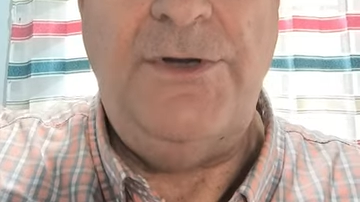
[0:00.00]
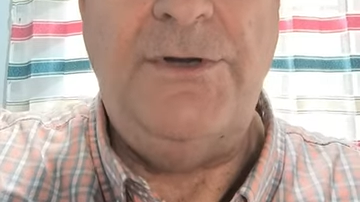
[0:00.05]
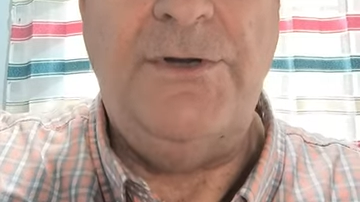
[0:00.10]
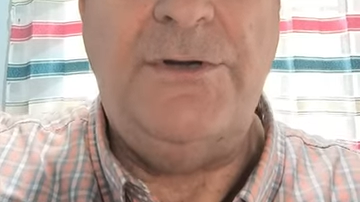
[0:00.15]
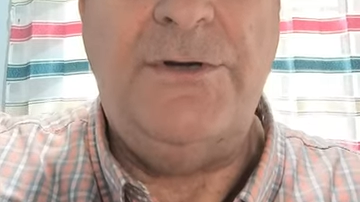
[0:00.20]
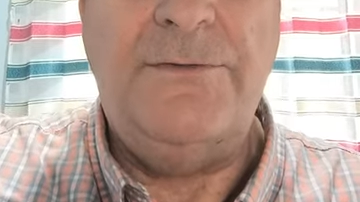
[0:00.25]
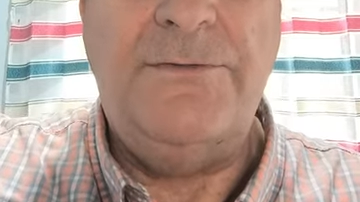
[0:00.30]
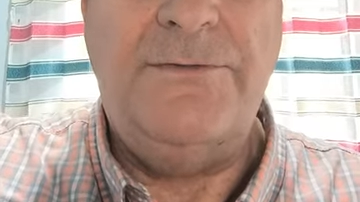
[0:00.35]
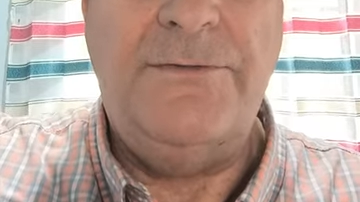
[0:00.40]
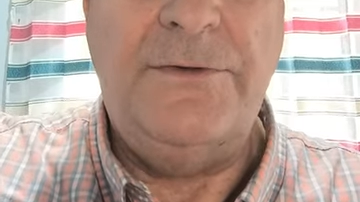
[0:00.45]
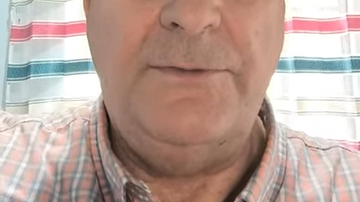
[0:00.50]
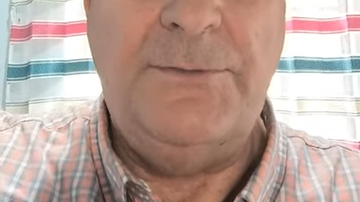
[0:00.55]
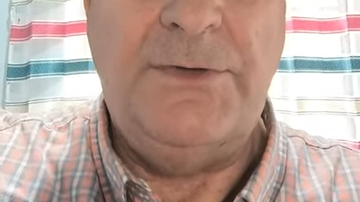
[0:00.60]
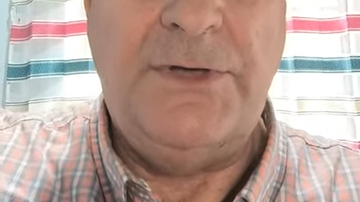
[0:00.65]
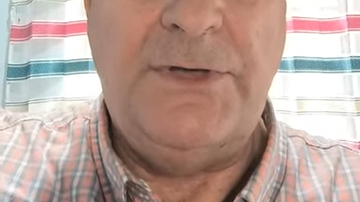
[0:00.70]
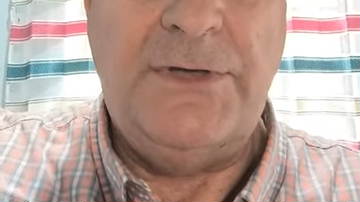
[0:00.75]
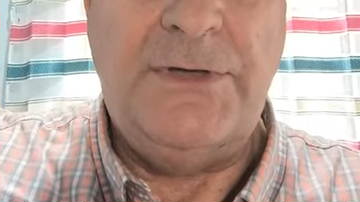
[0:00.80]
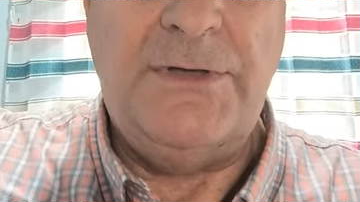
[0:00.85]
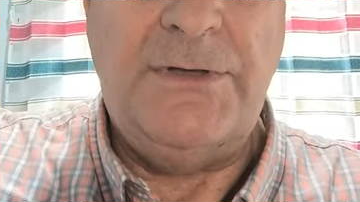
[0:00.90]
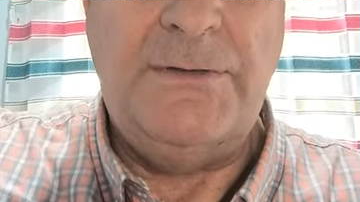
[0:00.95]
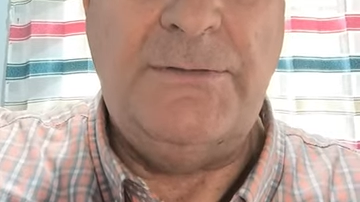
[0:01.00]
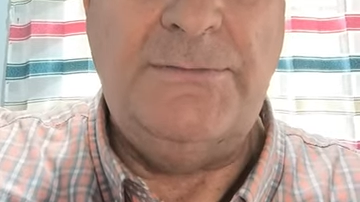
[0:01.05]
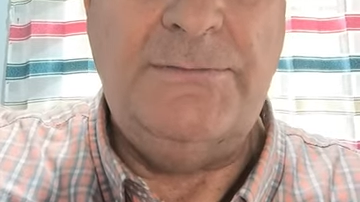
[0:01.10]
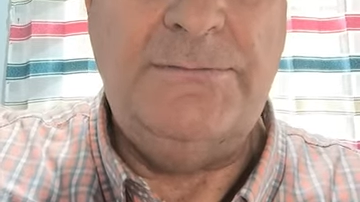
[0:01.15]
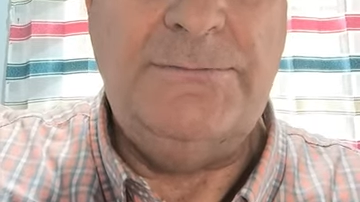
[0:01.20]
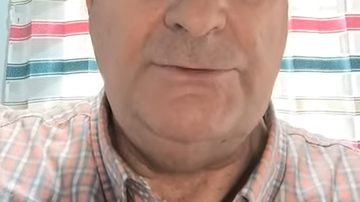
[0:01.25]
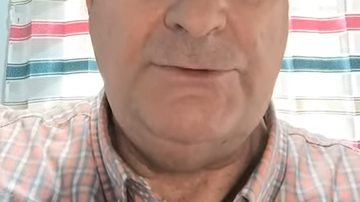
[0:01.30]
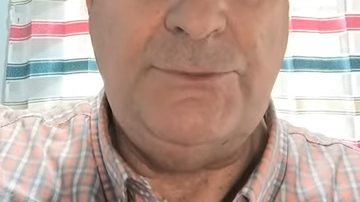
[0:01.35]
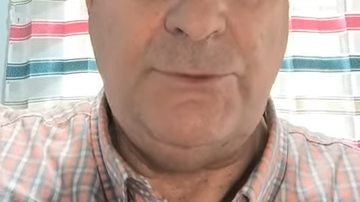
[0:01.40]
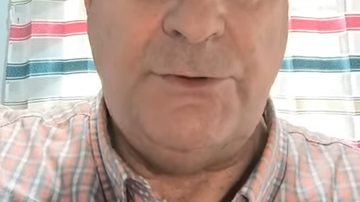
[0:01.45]
You're filming a
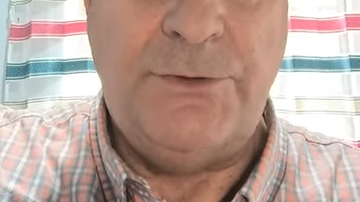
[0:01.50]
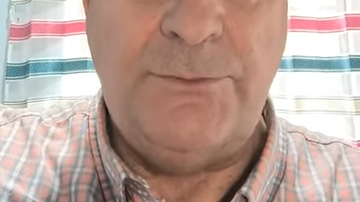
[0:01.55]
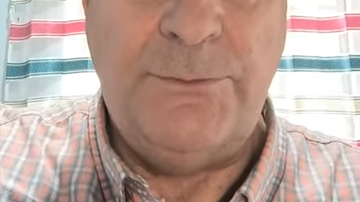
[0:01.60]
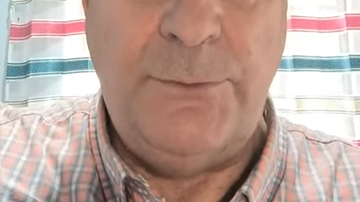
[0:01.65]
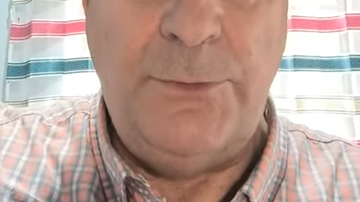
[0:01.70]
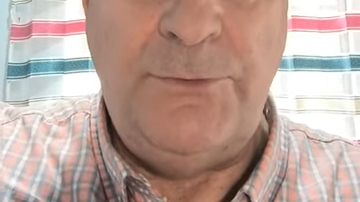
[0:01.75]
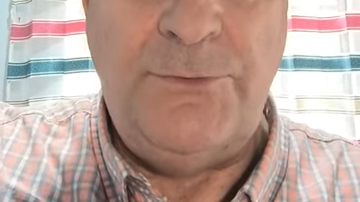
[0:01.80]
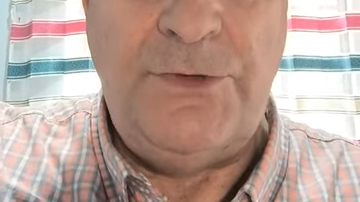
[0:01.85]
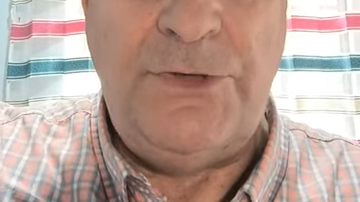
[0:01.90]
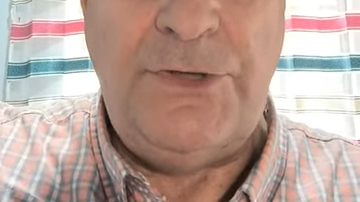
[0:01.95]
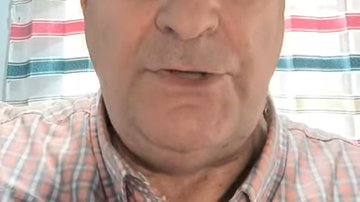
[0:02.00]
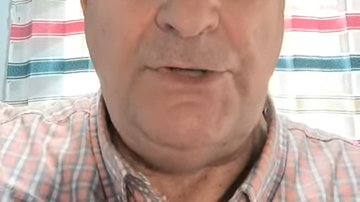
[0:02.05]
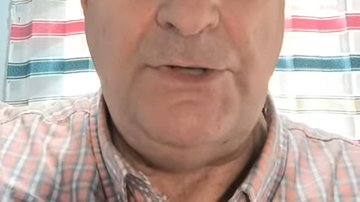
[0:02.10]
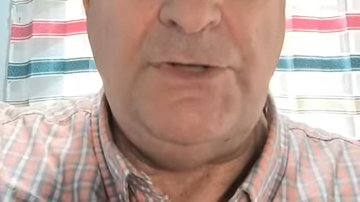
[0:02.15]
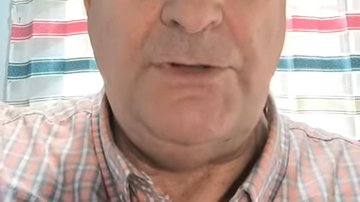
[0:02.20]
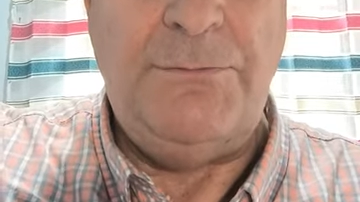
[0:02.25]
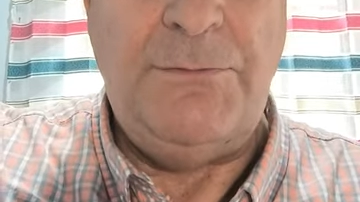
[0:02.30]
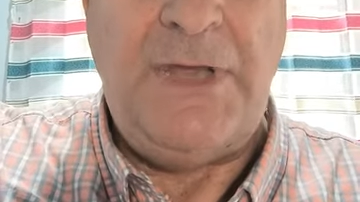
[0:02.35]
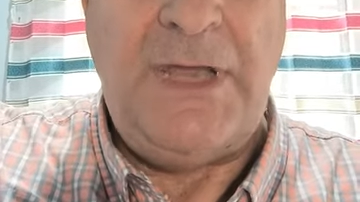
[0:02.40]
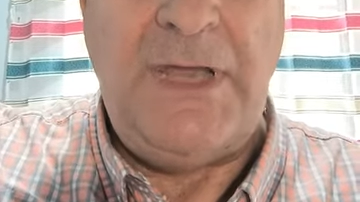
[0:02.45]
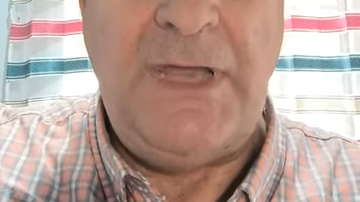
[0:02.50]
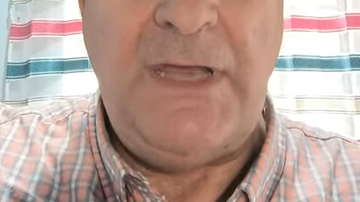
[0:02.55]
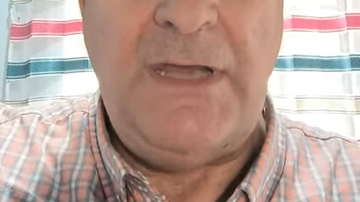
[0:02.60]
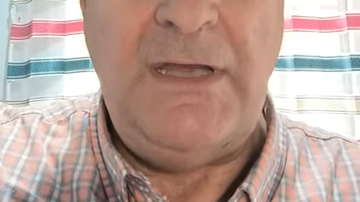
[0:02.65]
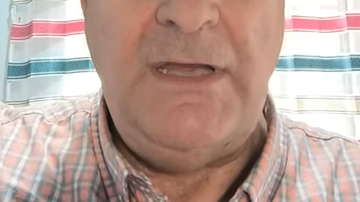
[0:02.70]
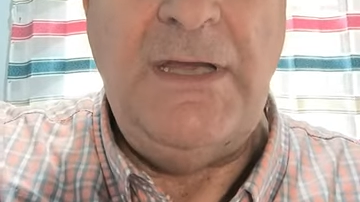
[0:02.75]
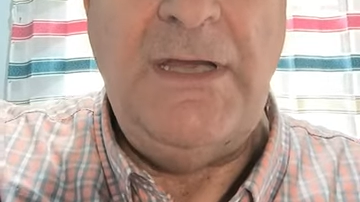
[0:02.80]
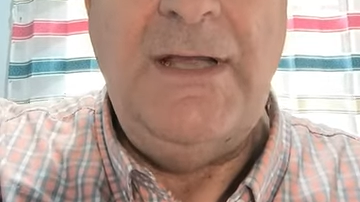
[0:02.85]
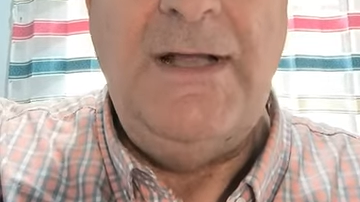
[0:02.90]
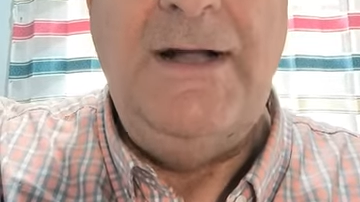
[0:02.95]
short movie in
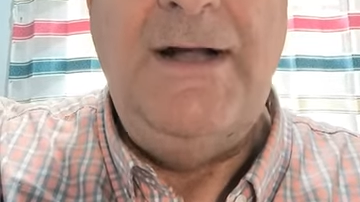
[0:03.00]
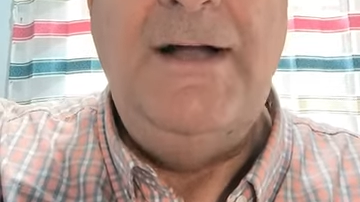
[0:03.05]
May